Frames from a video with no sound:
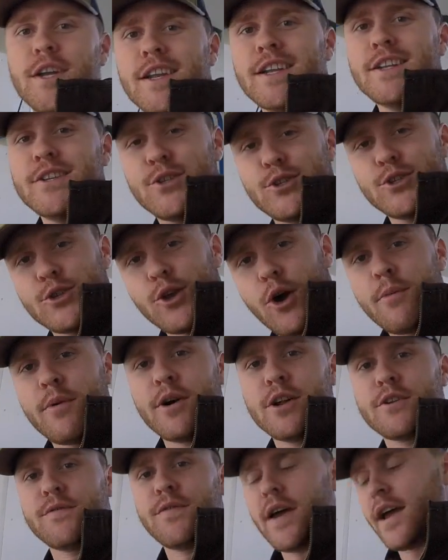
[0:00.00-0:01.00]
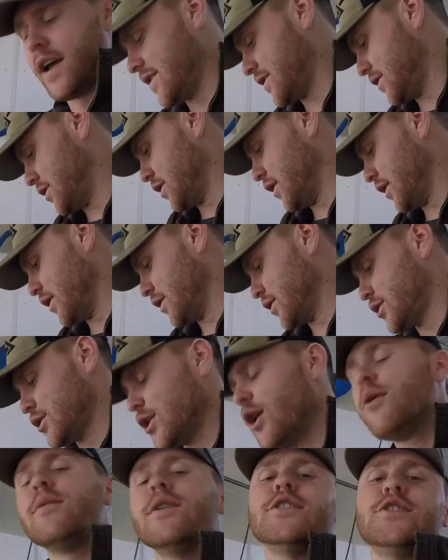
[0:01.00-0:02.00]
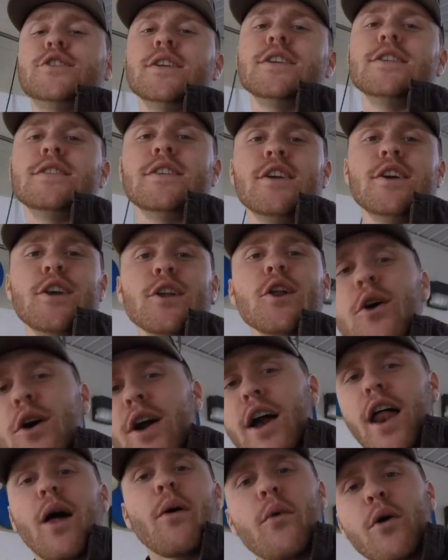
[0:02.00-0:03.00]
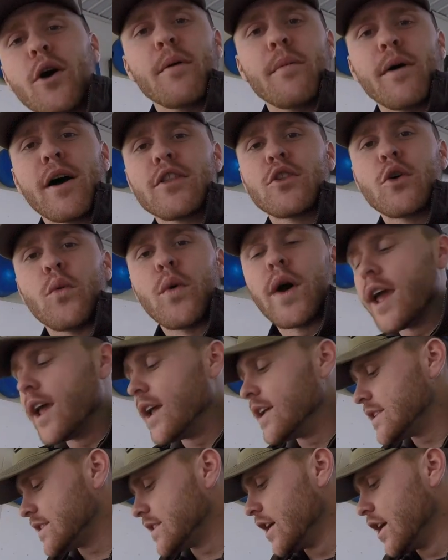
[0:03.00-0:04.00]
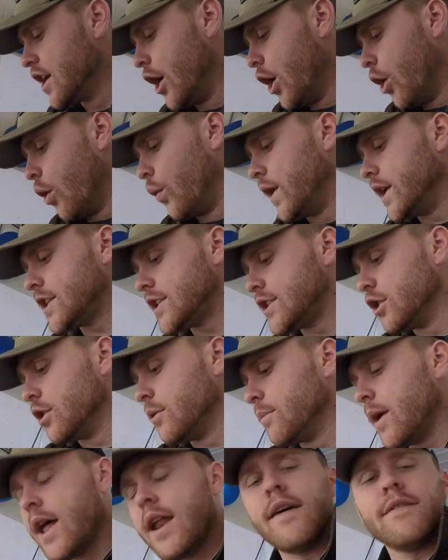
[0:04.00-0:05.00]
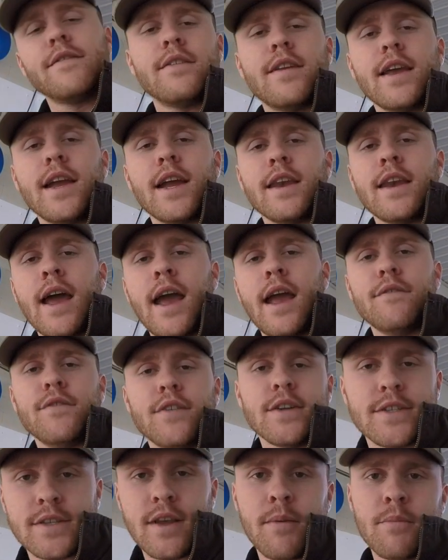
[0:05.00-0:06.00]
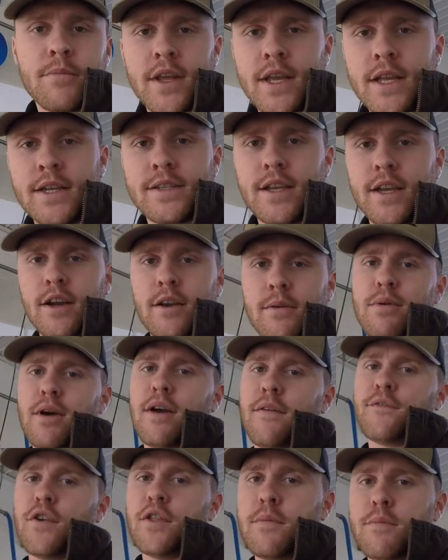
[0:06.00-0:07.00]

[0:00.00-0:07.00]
it is so much faster, so much easier. You don't got to worry about the waste. We still might have to take a knife to some things here, but for the